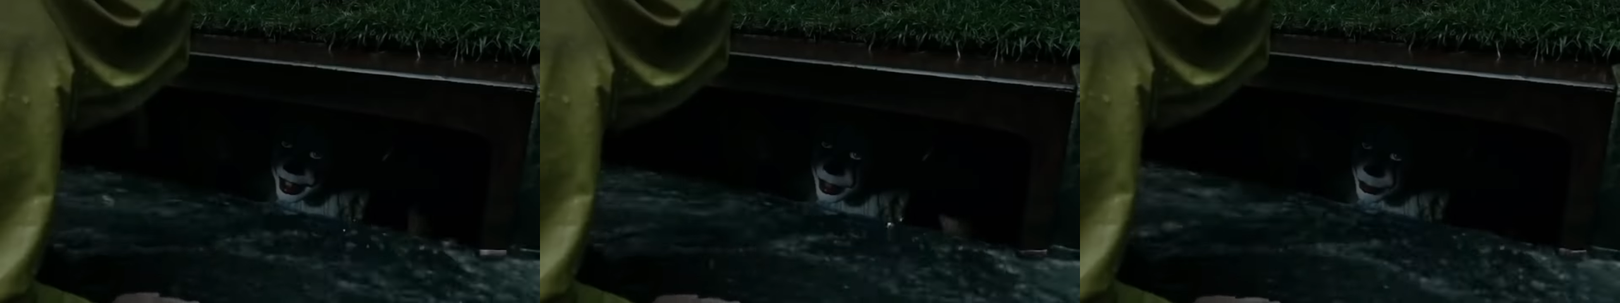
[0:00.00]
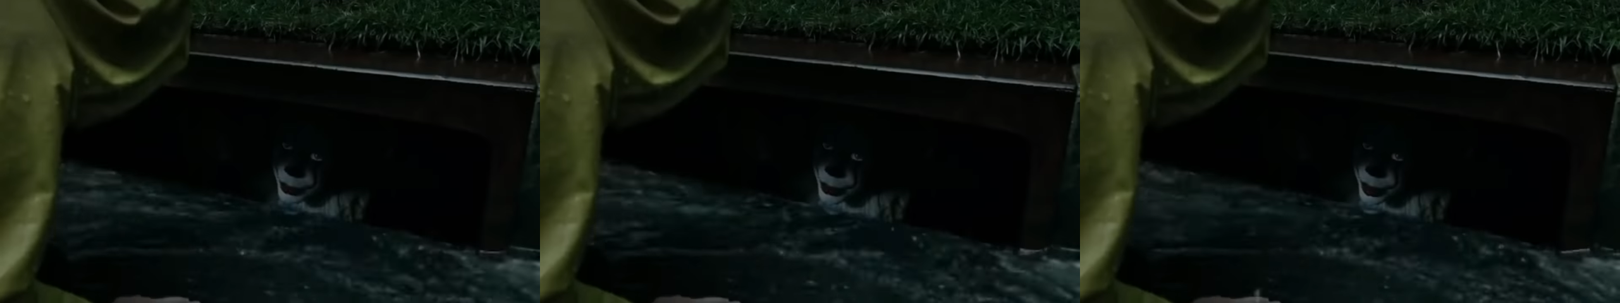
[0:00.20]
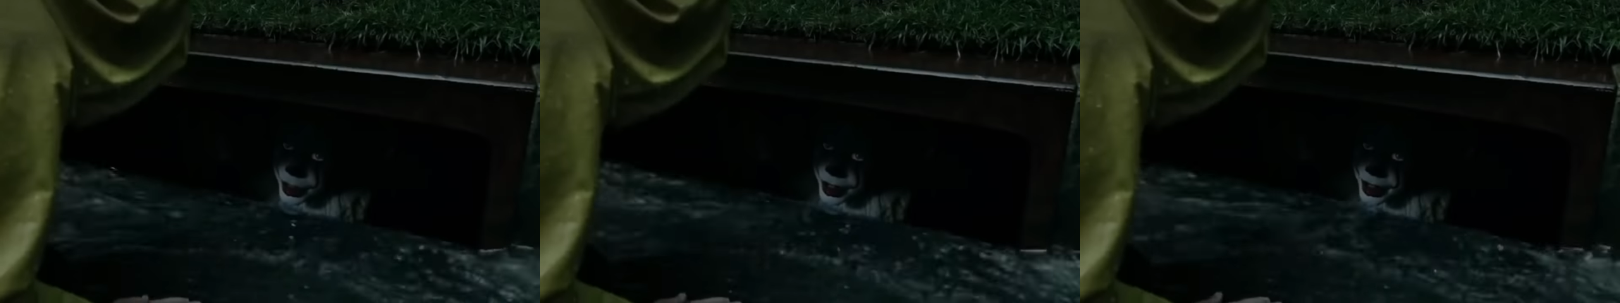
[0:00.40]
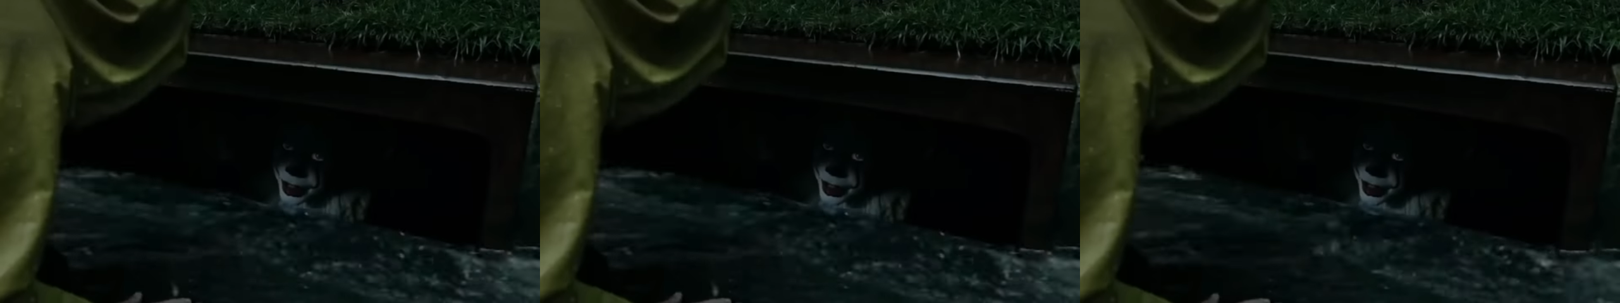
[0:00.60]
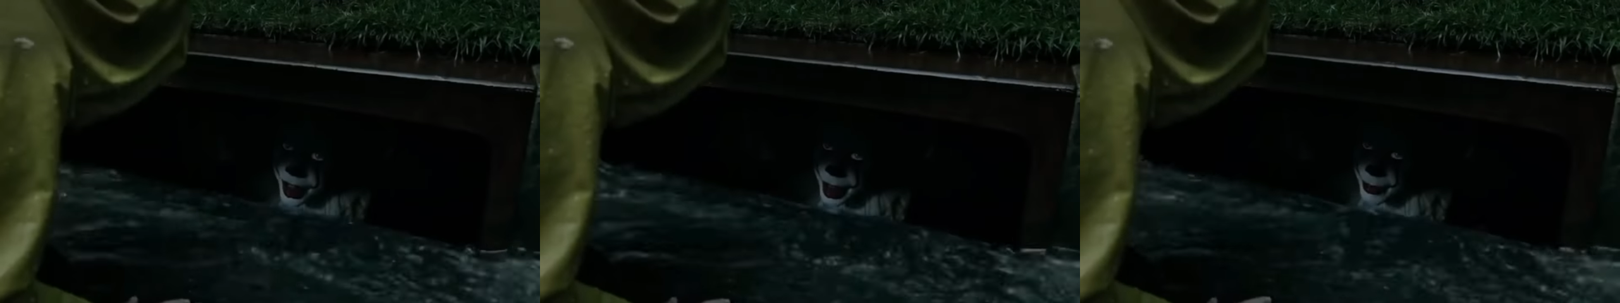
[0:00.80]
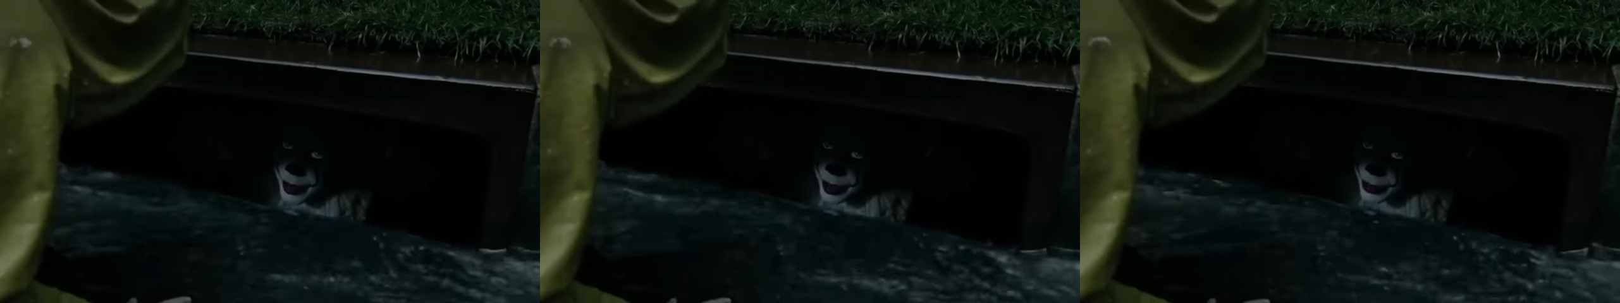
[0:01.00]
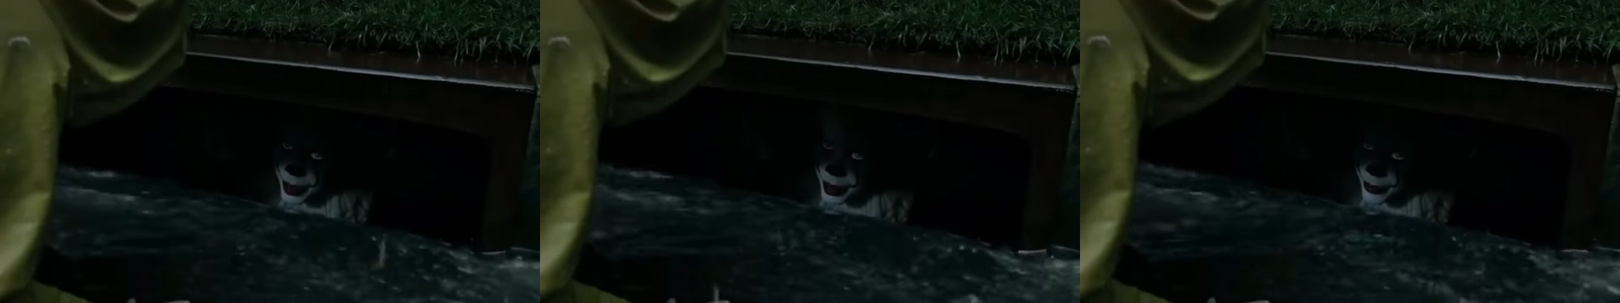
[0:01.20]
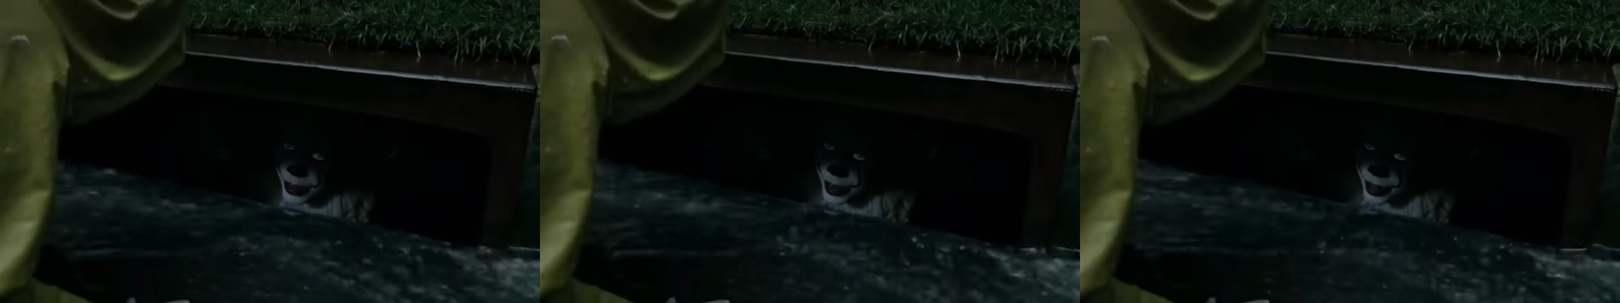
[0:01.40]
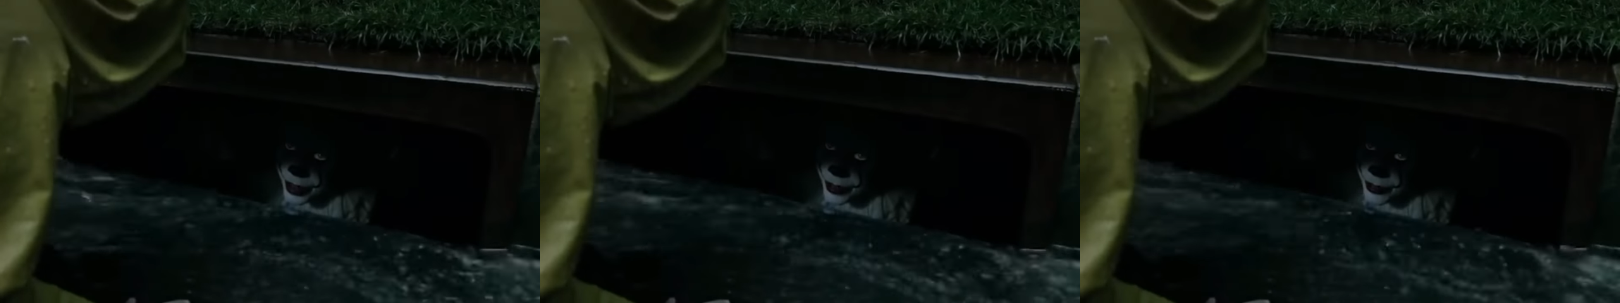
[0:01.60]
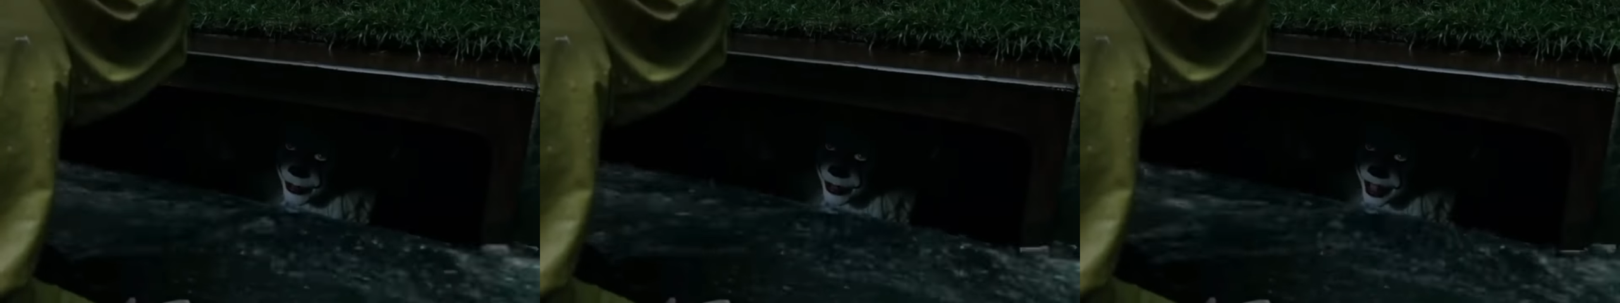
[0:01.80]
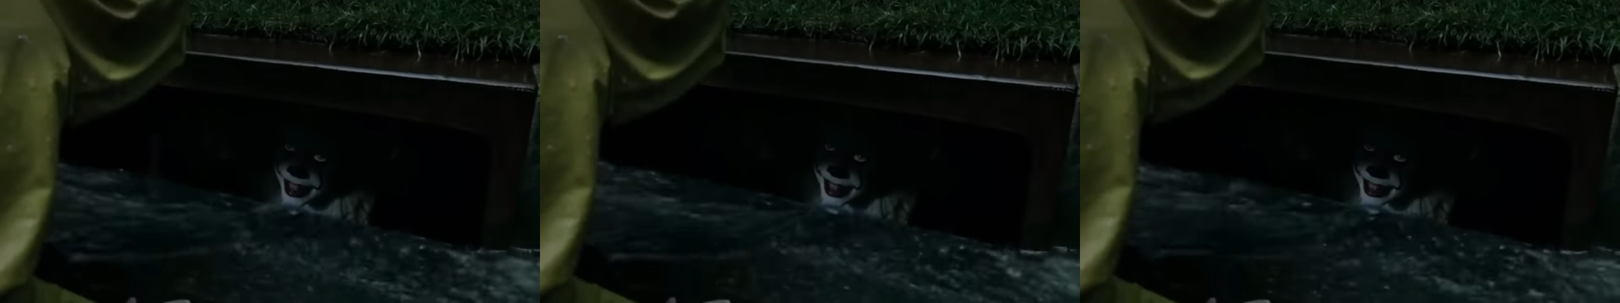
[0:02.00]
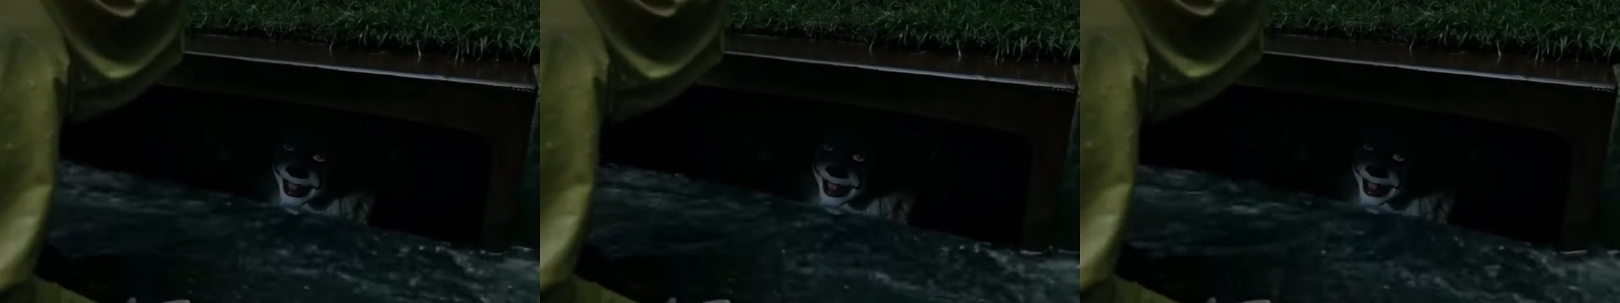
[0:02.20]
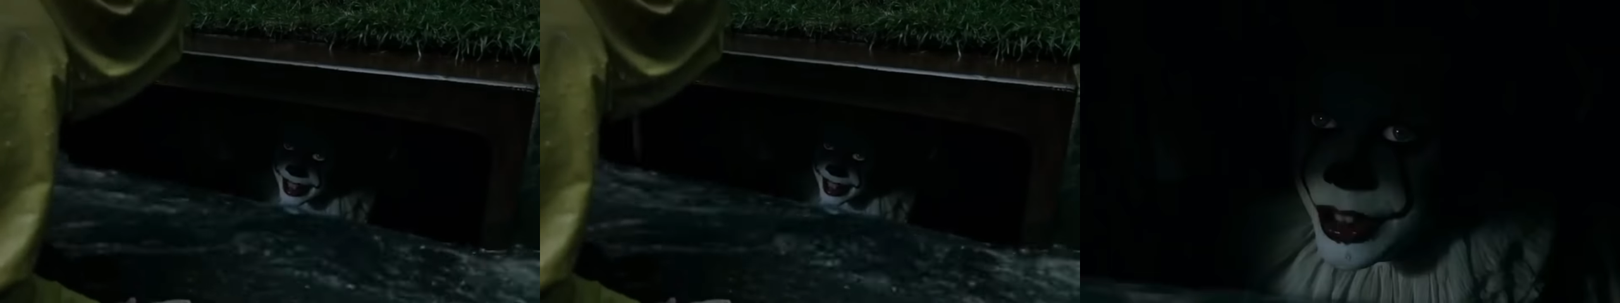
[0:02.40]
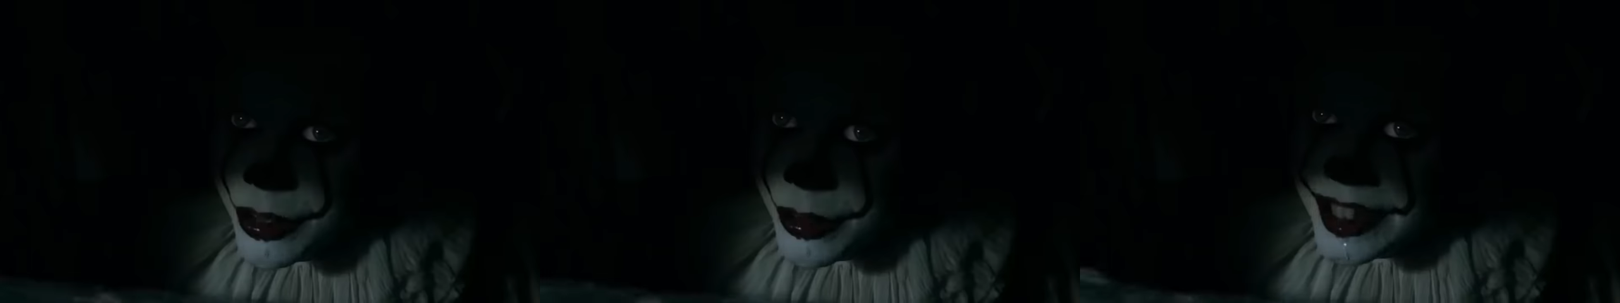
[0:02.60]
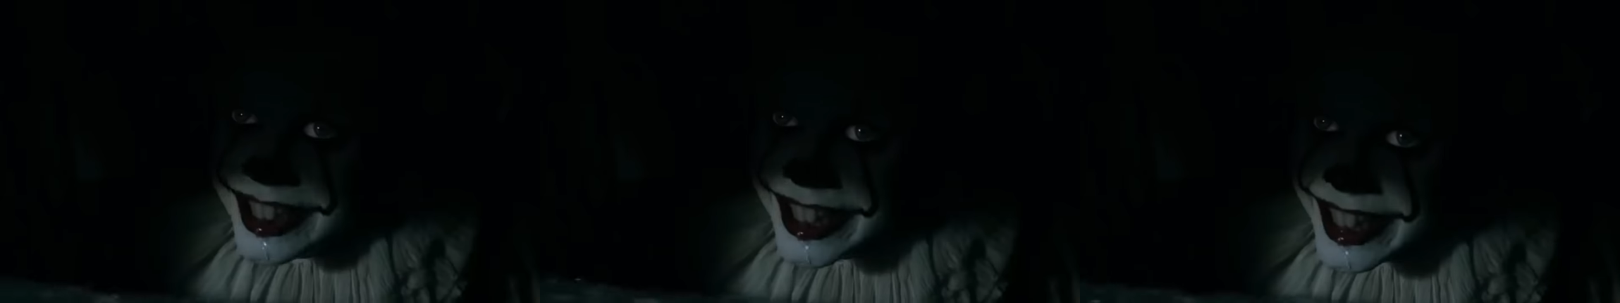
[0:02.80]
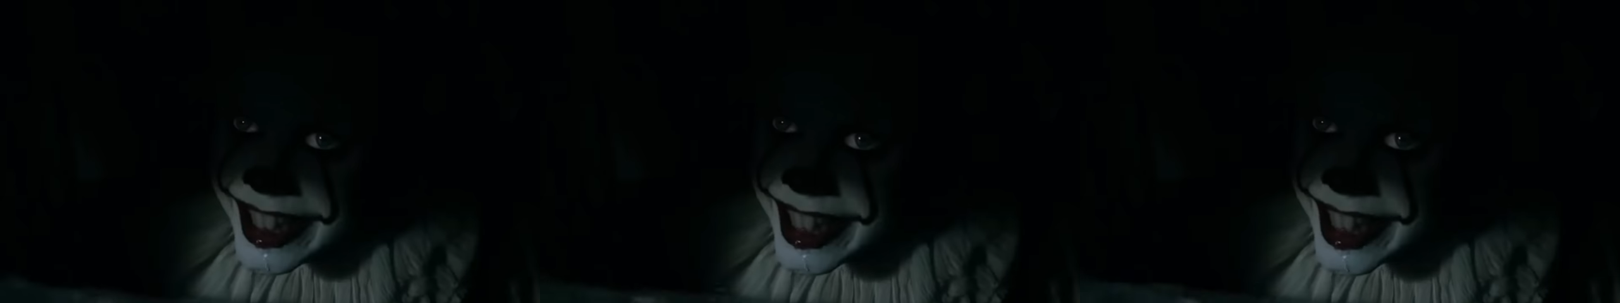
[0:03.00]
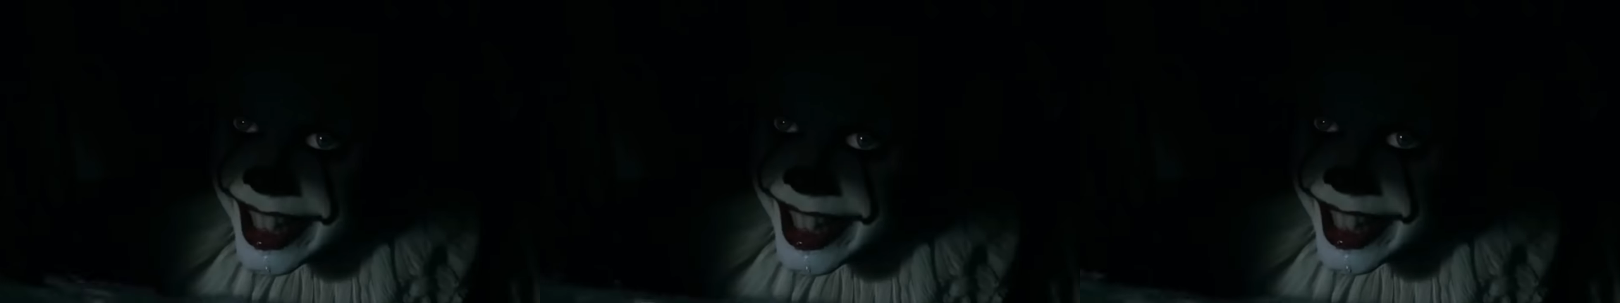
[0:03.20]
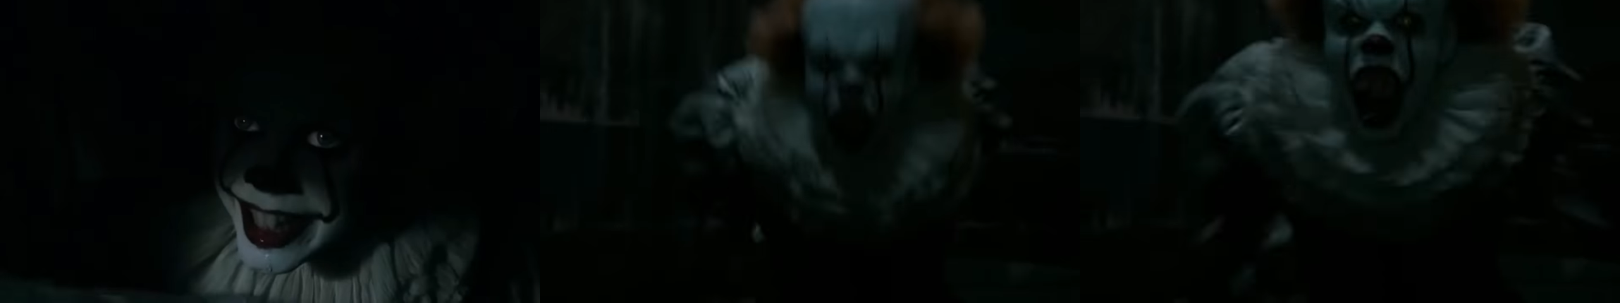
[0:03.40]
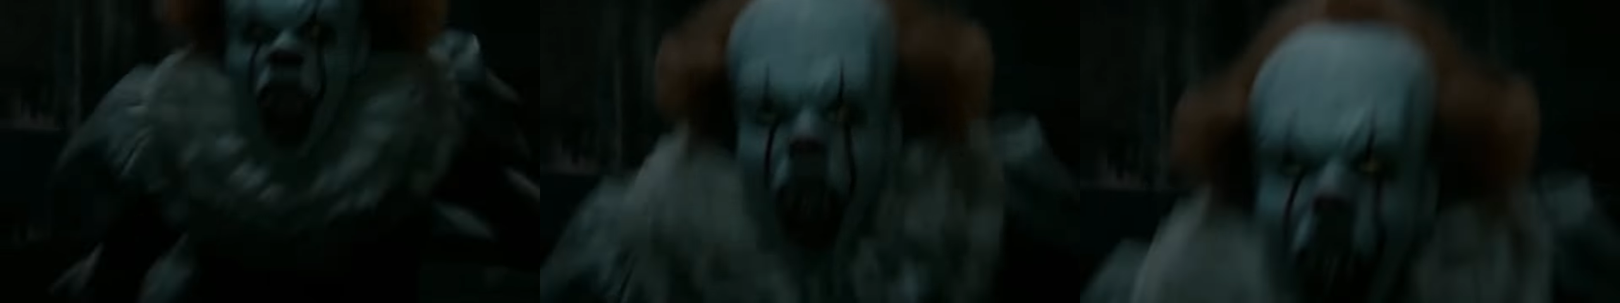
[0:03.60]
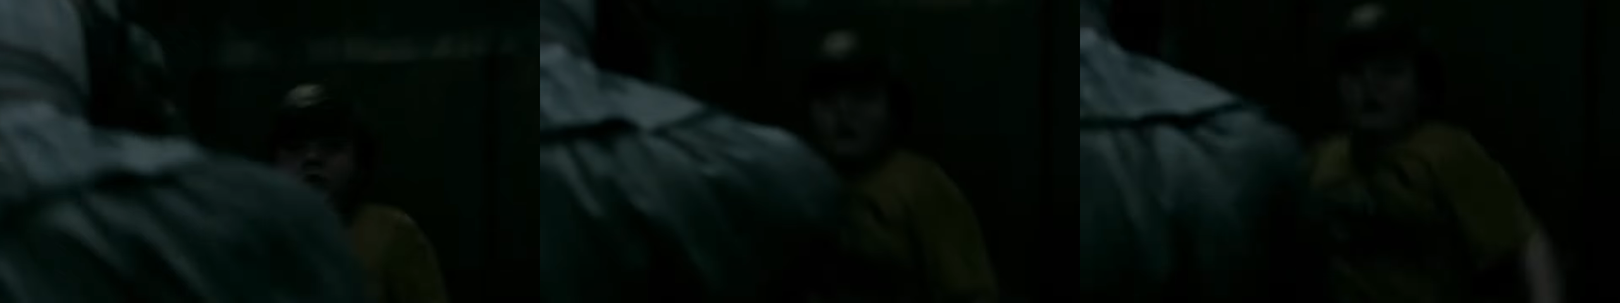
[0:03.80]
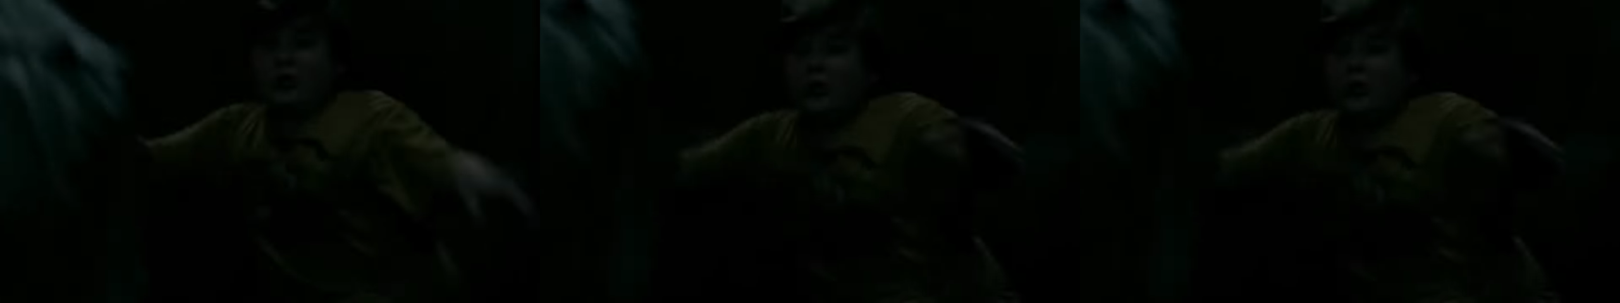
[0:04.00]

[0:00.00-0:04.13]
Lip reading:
No face is visible, so there are no lips to read.